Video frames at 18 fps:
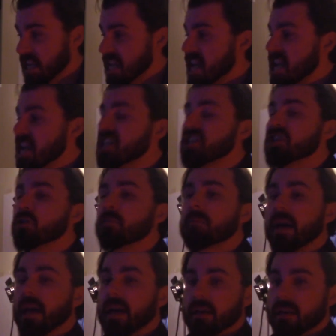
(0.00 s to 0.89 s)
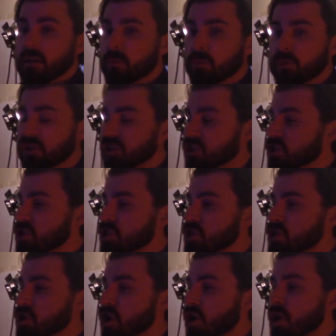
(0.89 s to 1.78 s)
Inhumane. There was
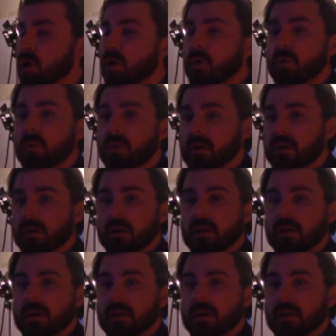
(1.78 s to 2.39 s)
no